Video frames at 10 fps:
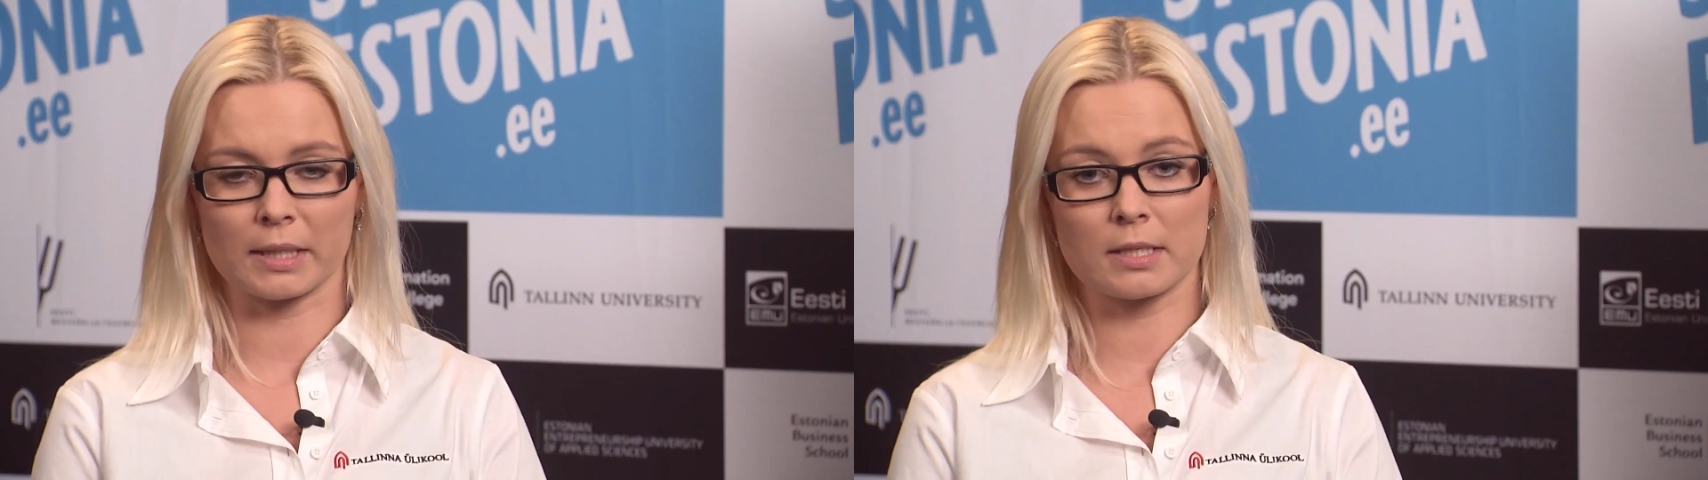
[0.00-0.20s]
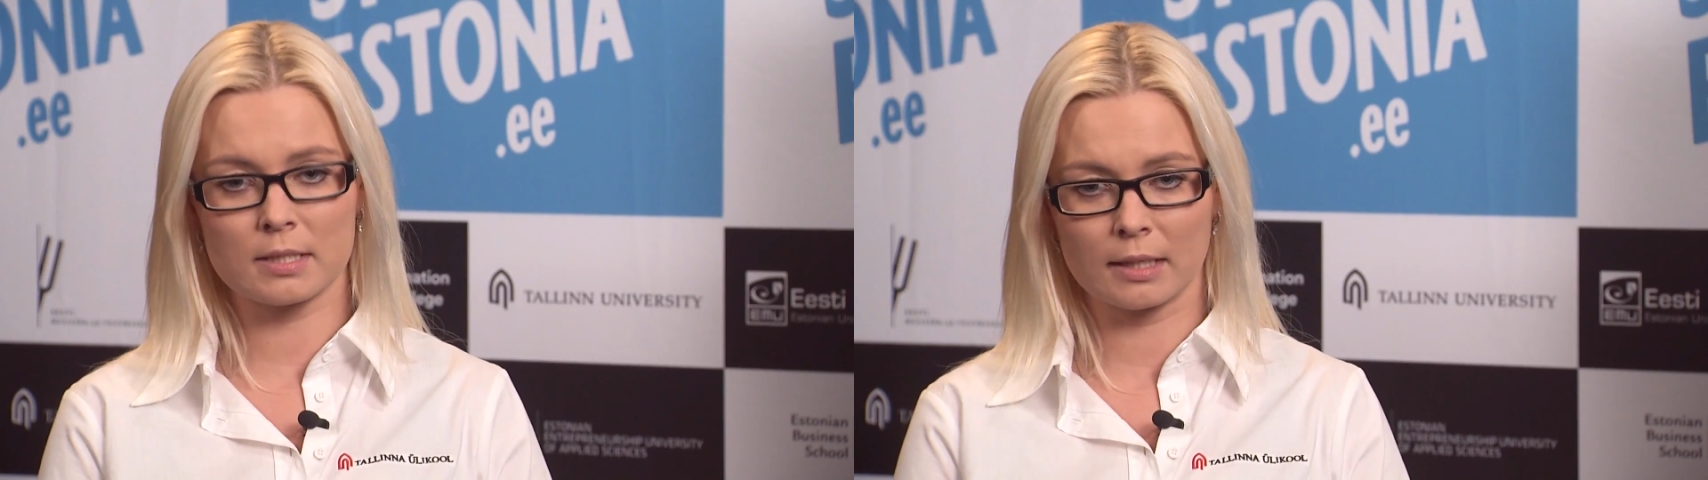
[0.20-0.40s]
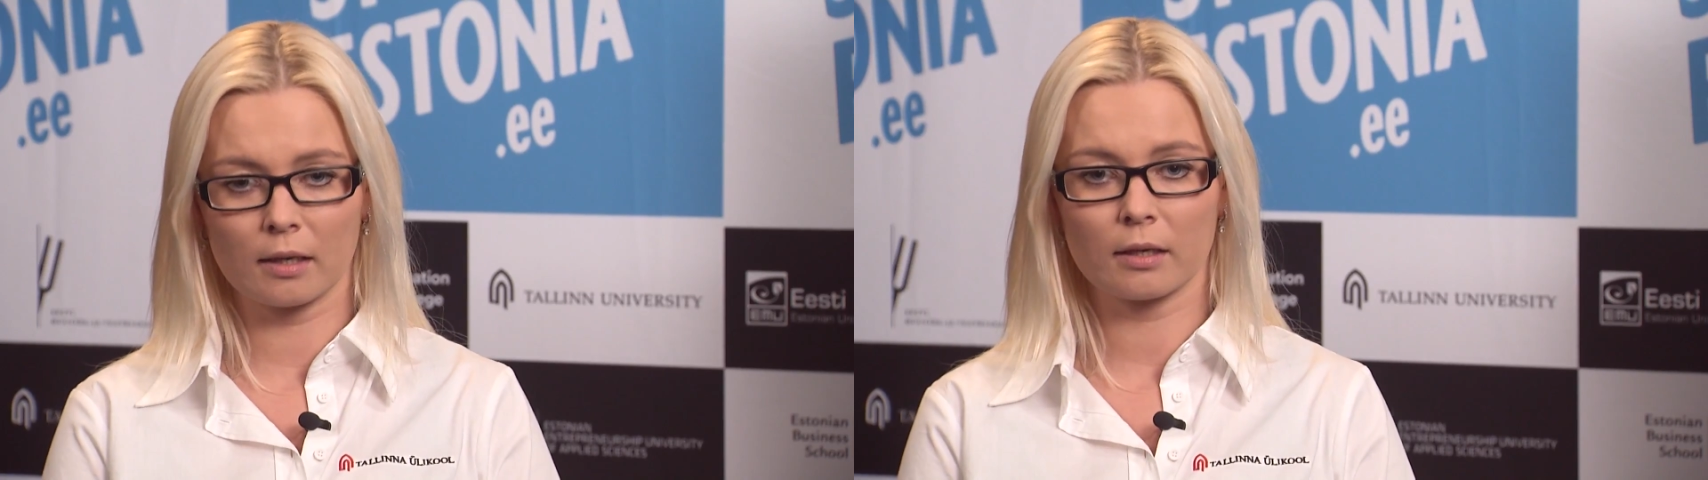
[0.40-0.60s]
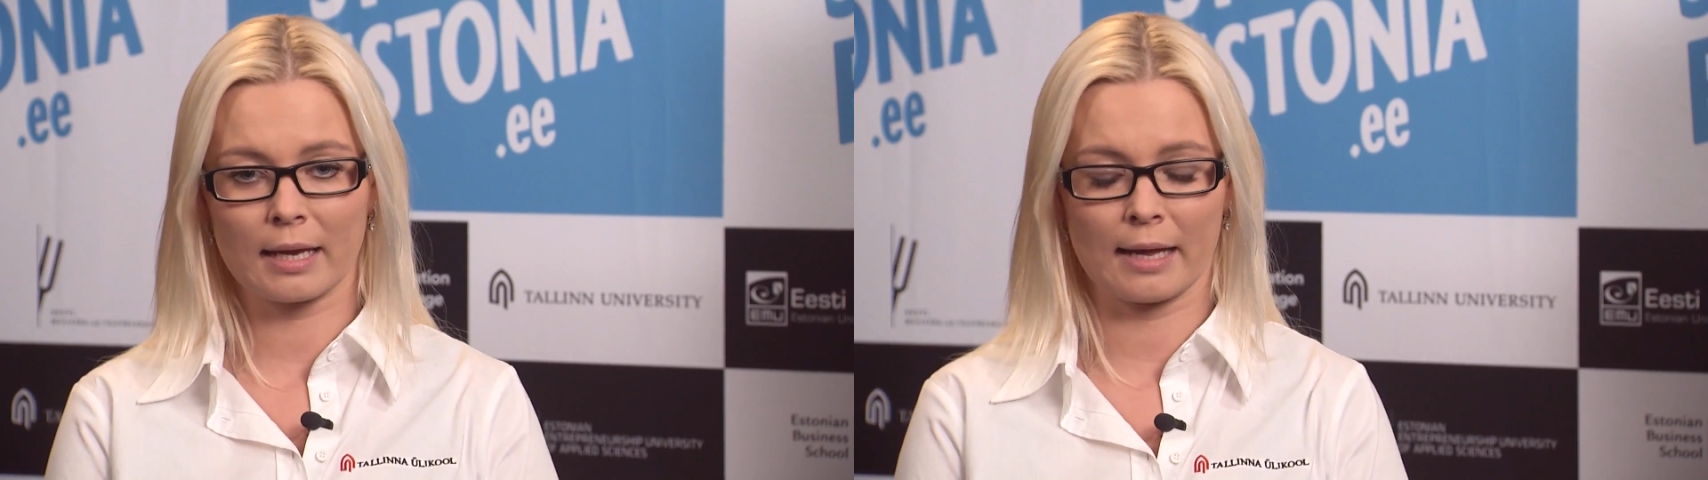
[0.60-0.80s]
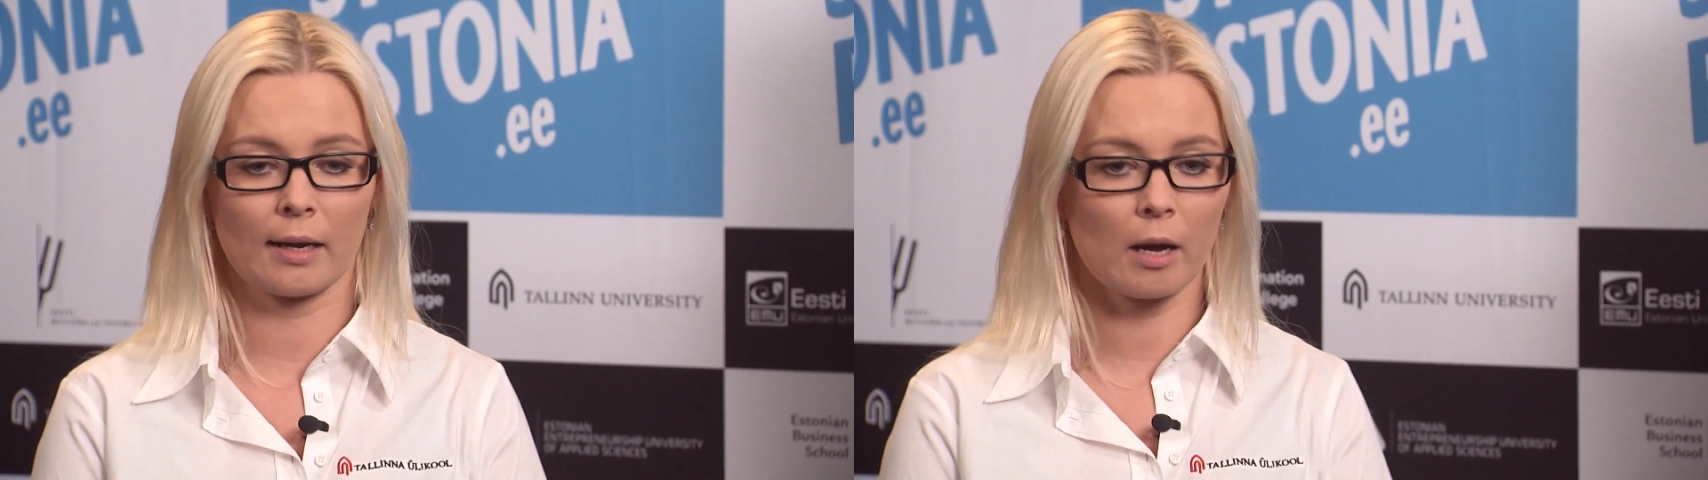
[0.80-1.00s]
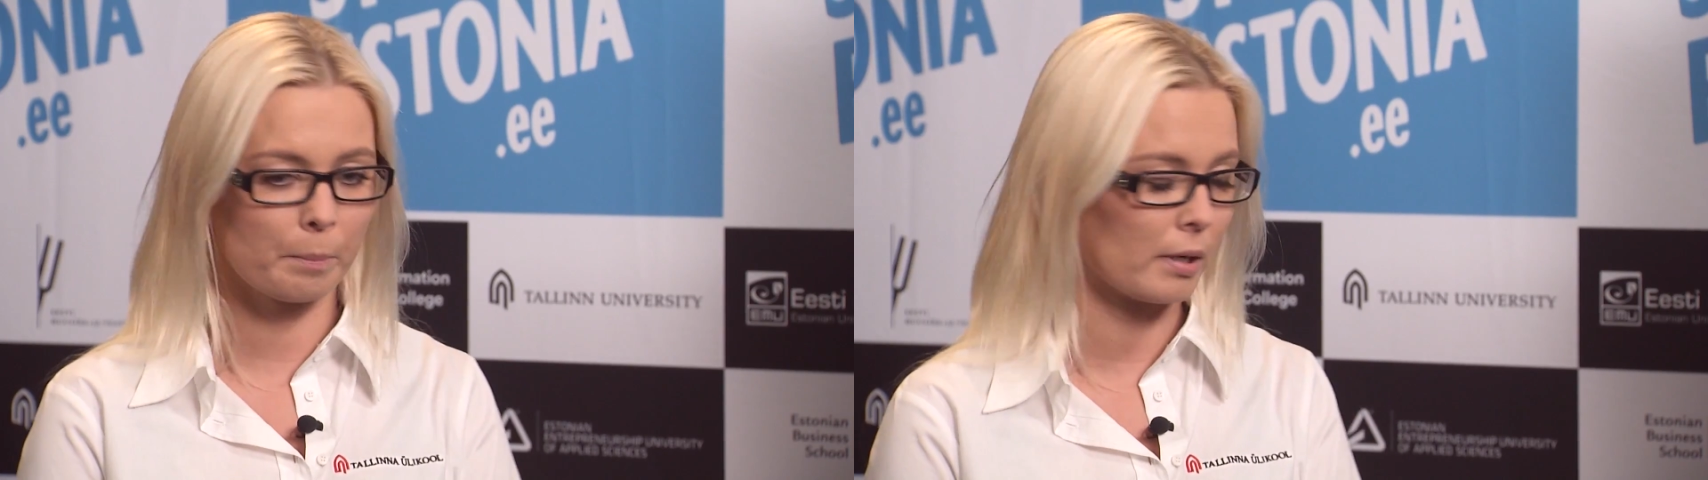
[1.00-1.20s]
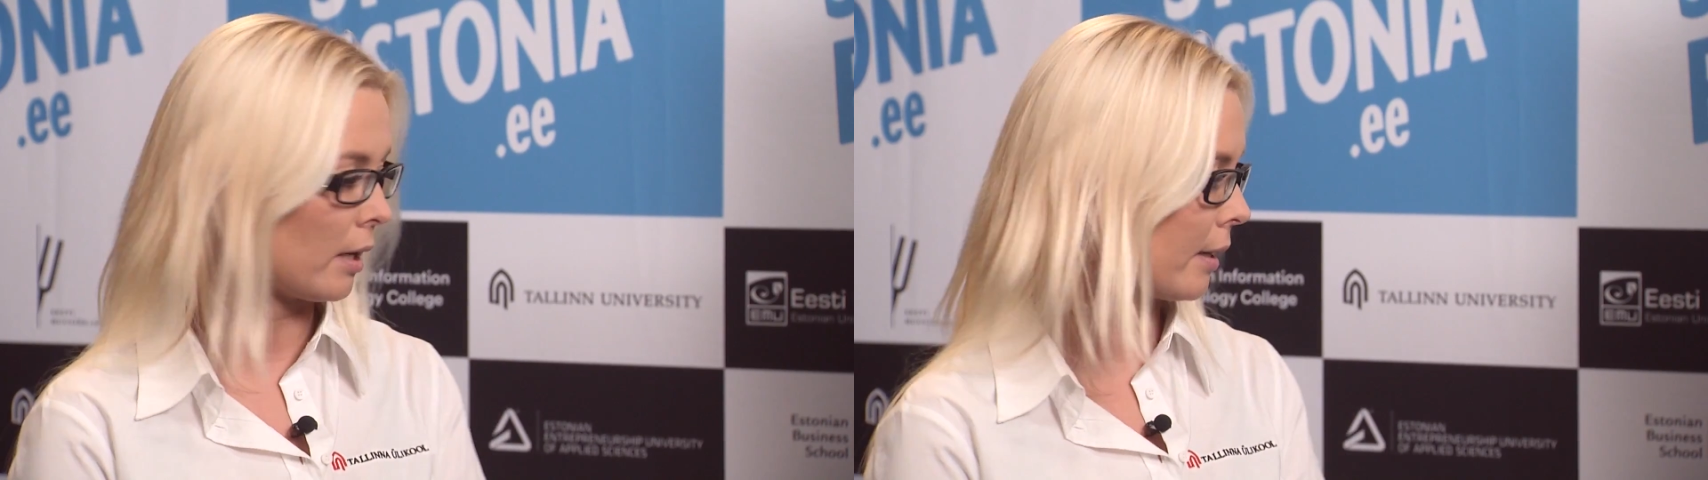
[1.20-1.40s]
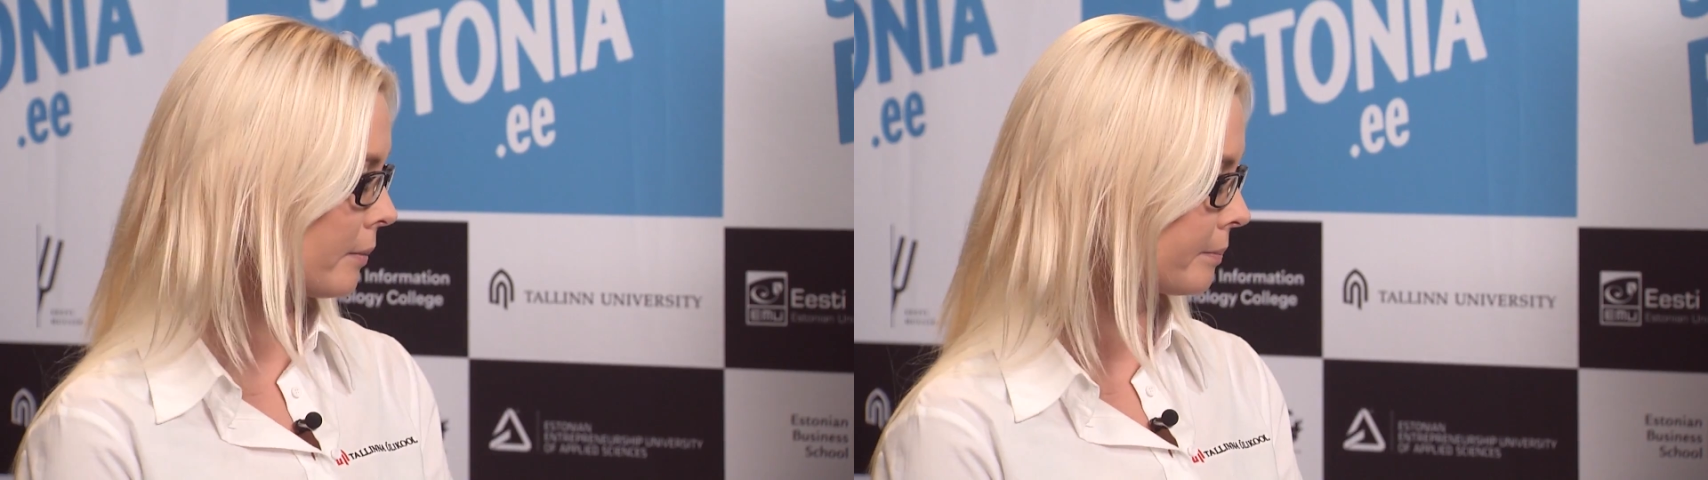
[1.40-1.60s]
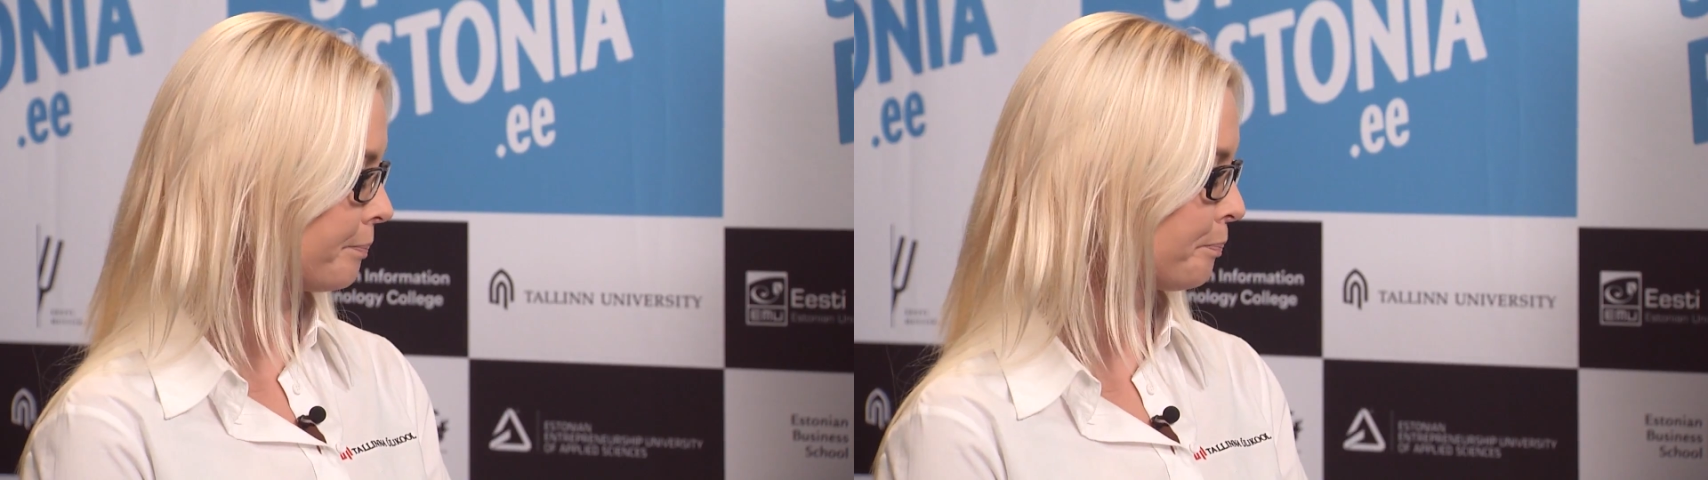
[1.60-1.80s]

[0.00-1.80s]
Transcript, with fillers: but still can apply.